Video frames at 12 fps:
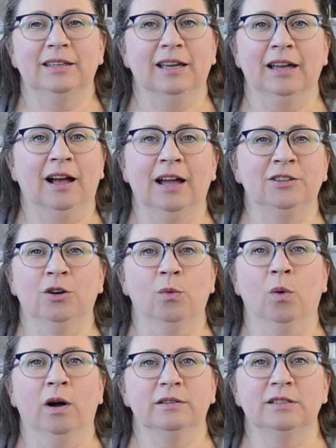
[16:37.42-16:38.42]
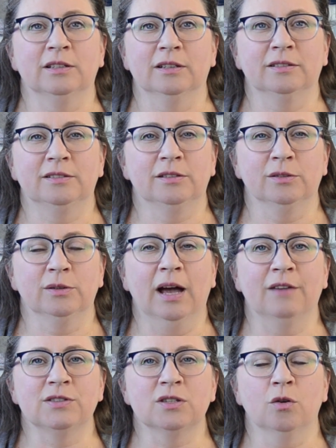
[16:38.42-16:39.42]
I don't want to
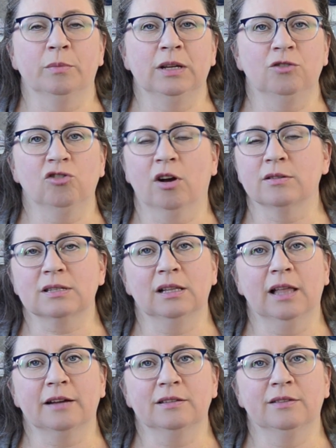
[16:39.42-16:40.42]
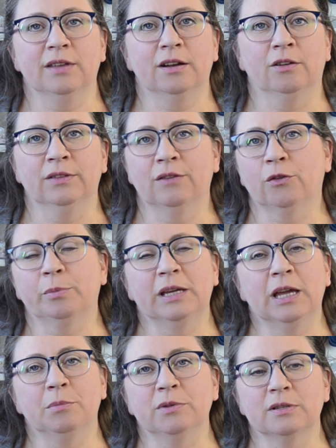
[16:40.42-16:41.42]
have so many charts collected that I'll never
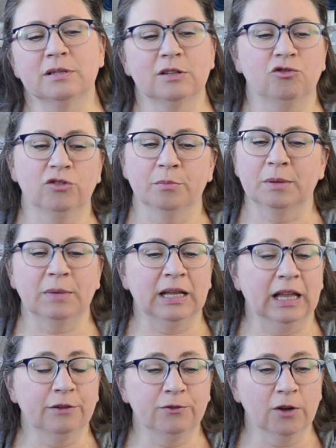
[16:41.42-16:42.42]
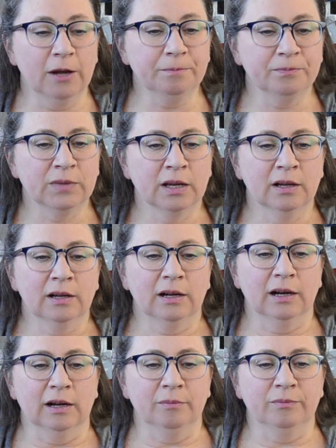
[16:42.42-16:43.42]
be able to stitch them in my lifetime.
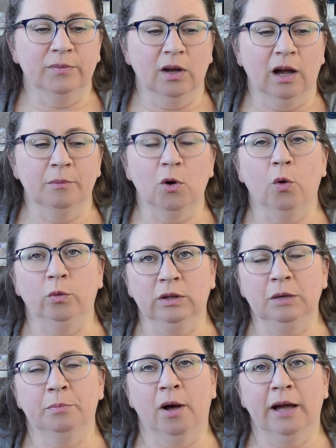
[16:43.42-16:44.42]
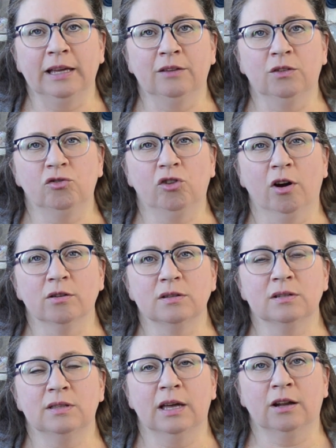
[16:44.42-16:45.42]
I'm only buying the
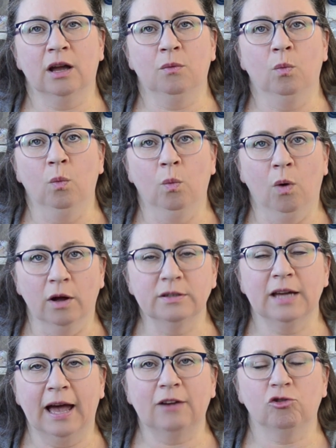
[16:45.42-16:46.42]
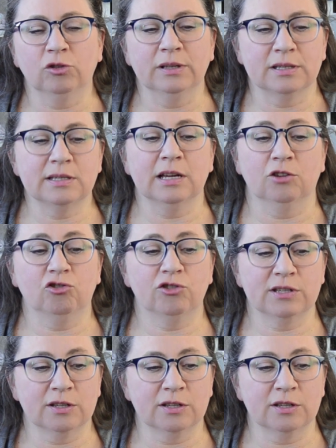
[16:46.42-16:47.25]
charts that I want to actually stitch.